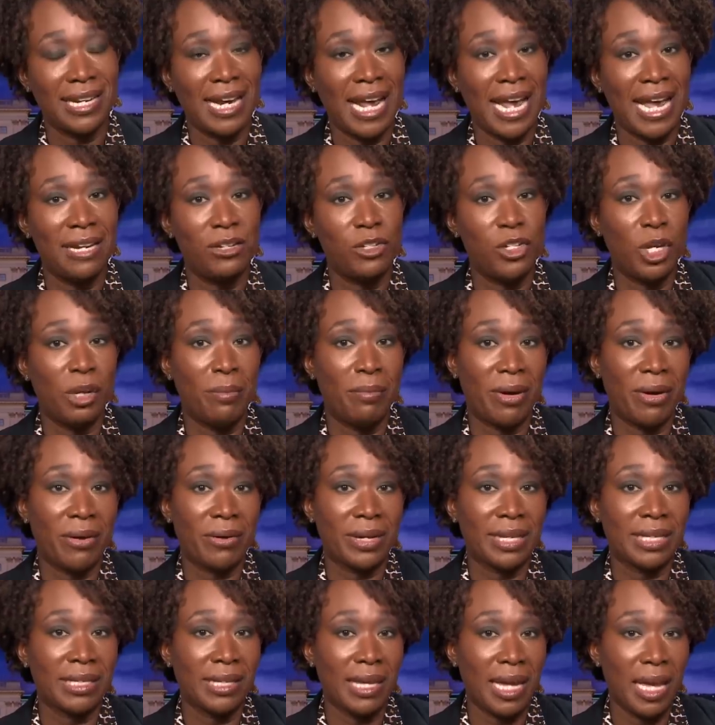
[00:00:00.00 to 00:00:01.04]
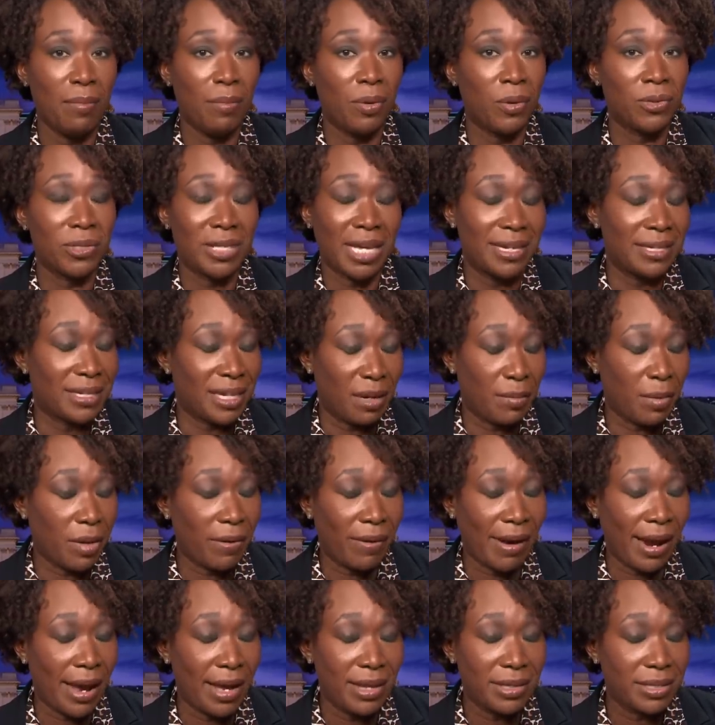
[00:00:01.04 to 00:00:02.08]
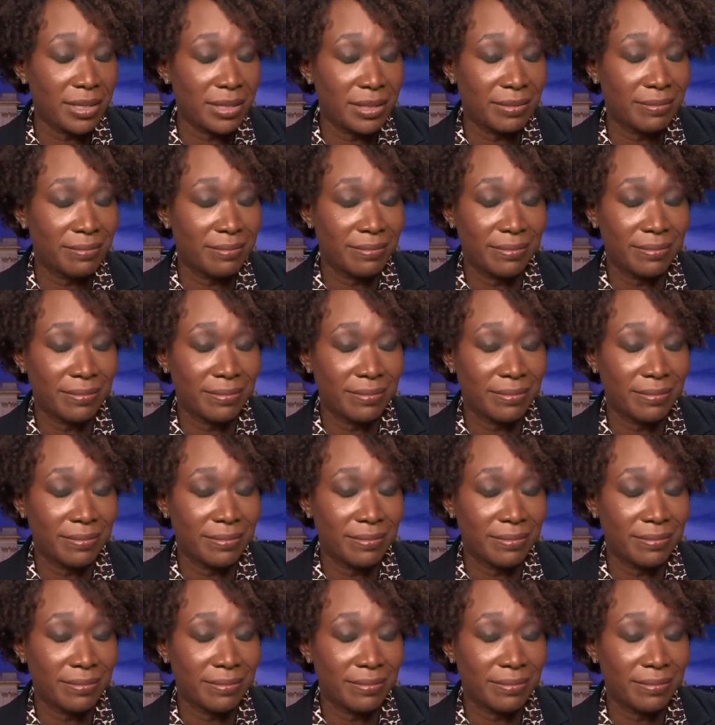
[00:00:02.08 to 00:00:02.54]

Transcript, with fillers: and anti American labels at Democrats.